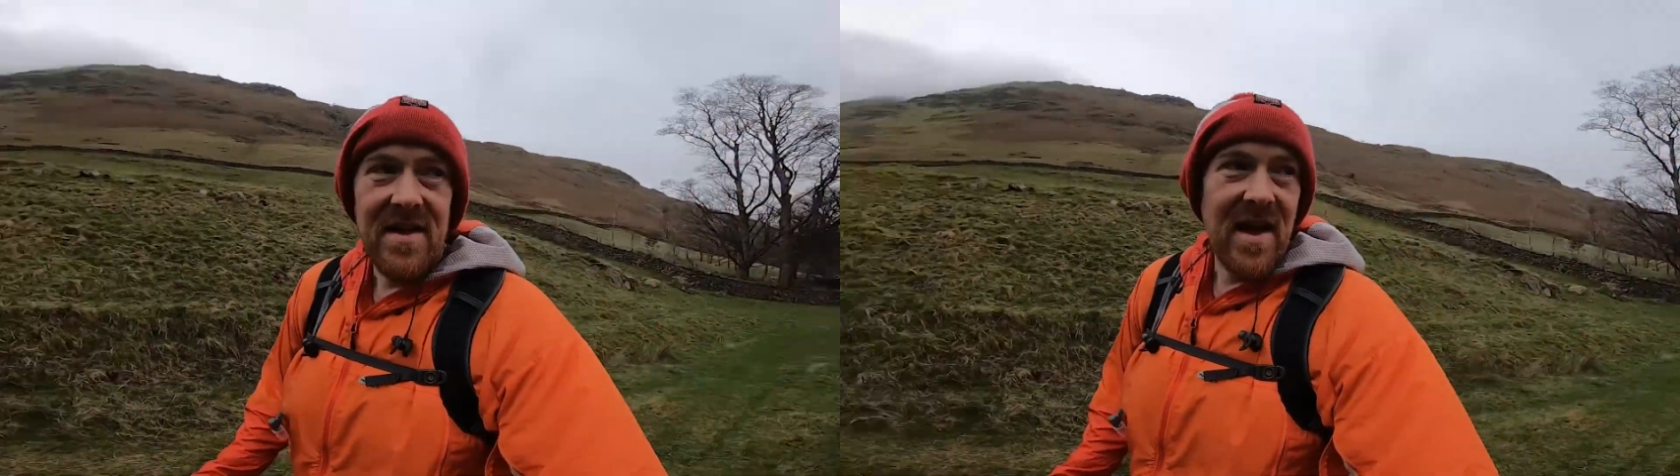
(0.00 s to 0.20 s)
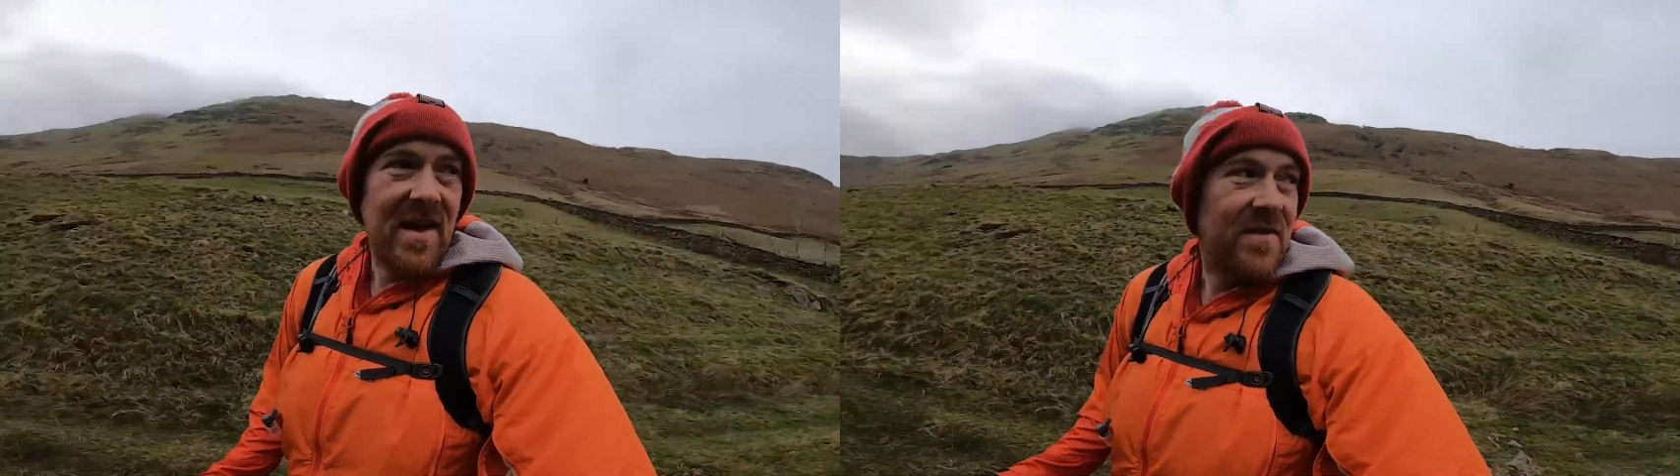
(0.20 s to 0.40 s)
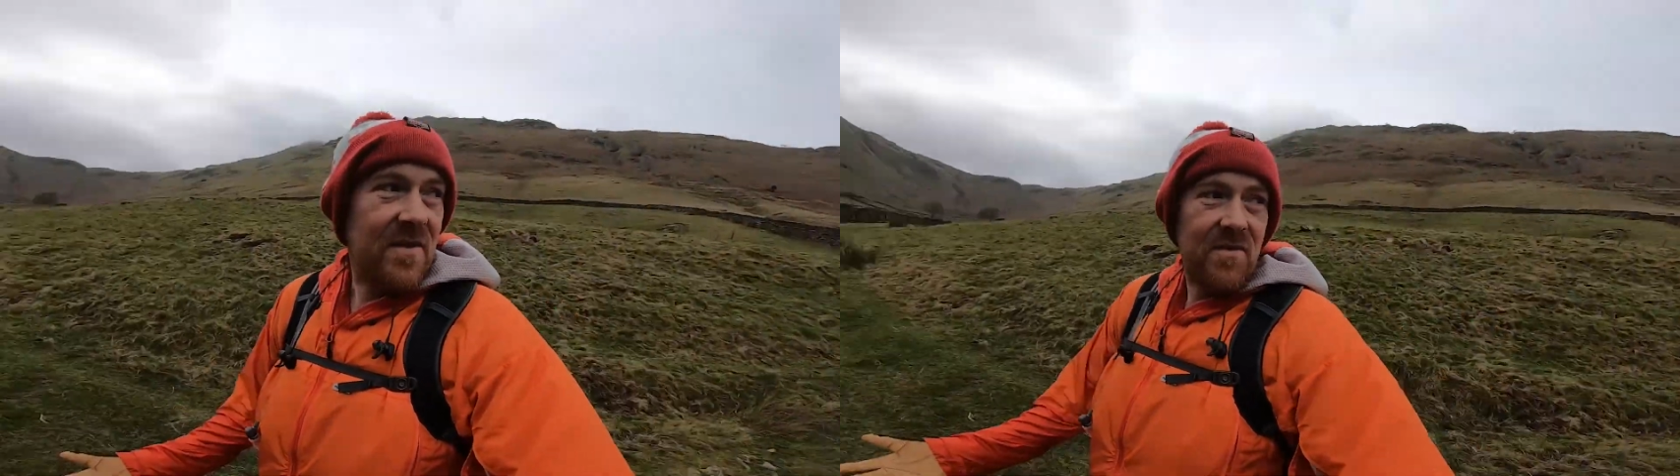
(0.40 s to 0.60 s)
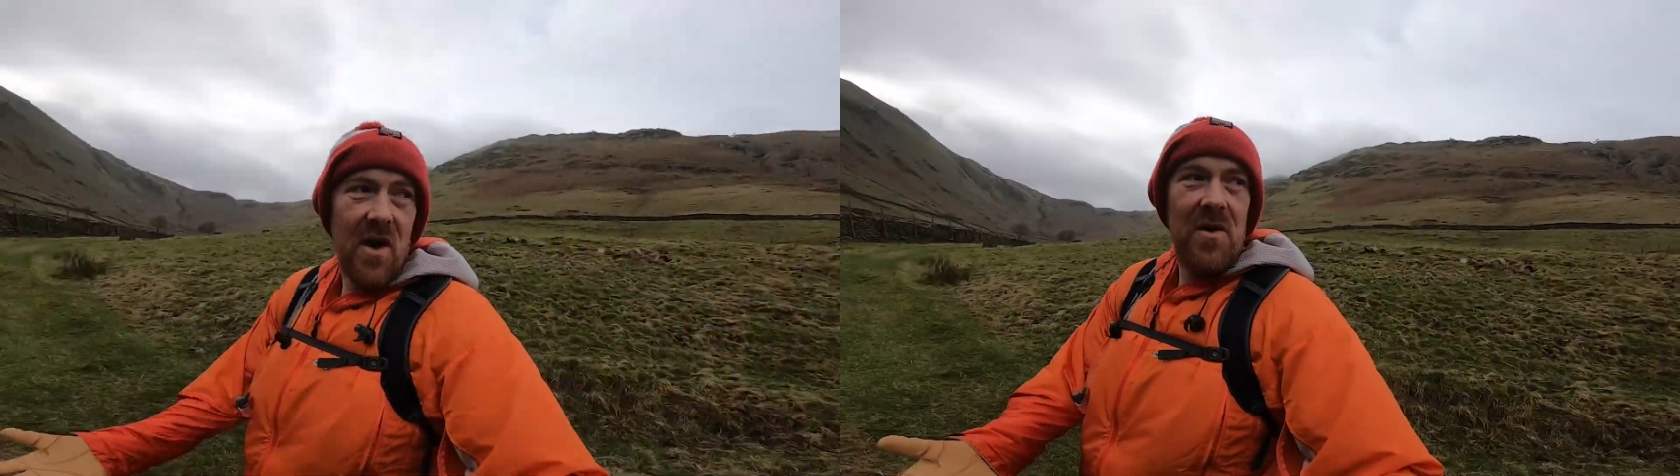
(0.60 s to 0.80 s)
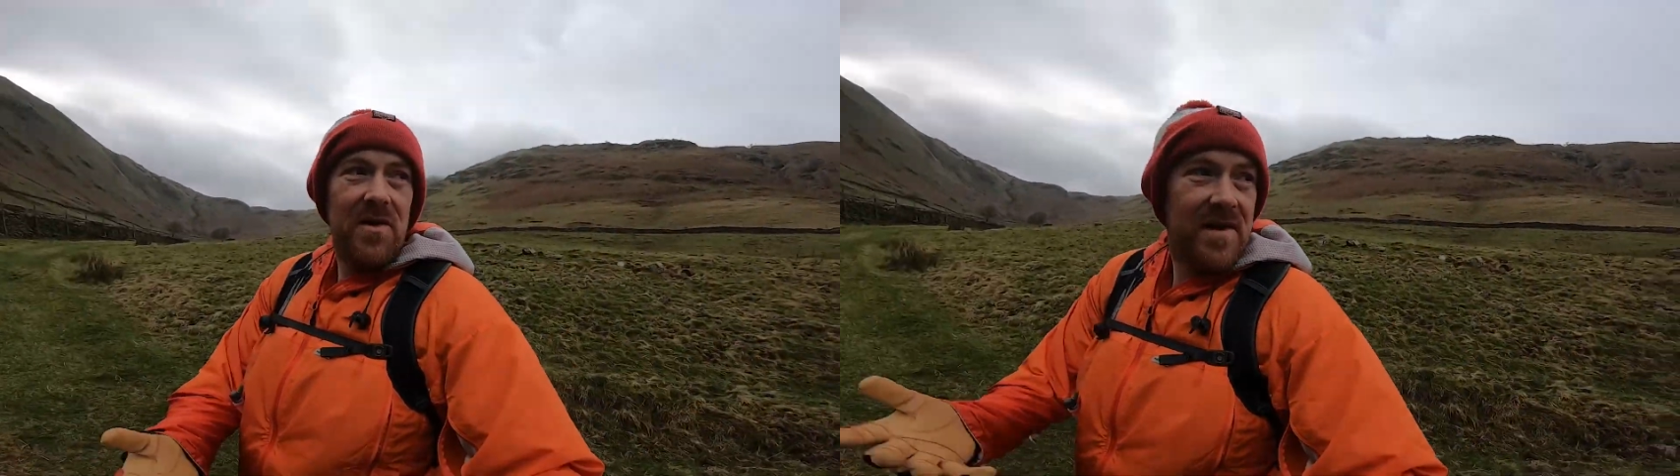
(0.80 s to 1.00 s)
the end of a
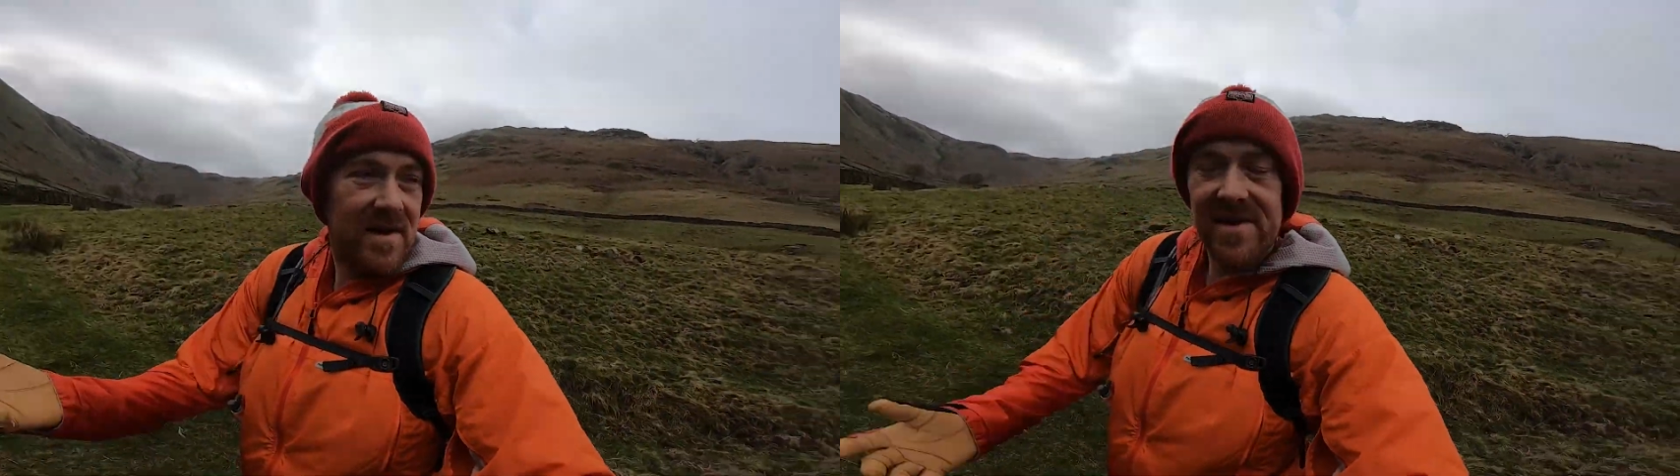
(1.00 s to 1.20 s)
road, and